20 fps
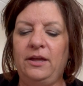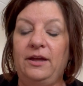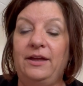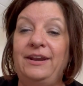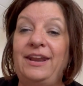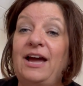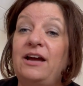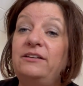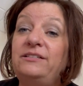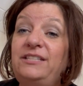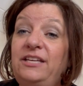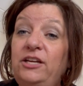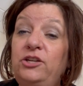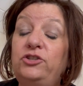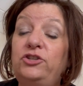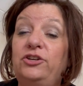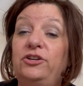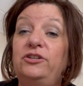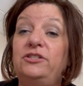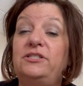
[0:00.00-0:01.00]
Now,
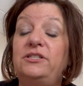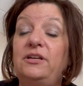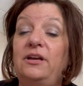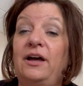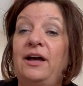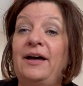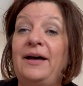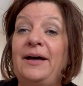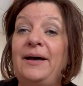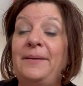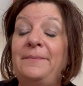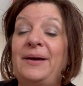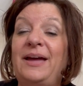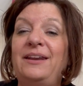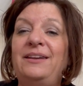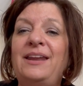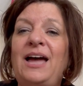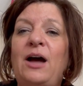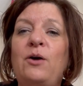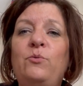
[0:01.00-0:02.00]
teachers,
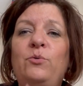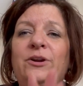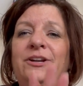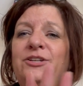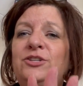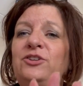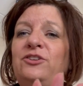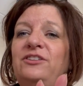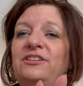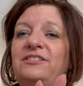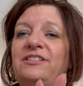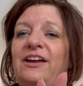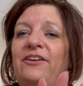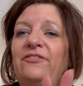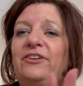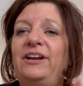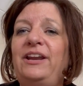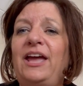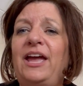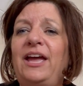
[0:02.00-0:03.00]
I wouldn't do this
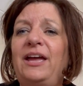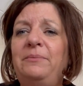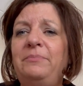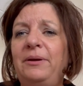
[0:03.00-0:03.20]
every day,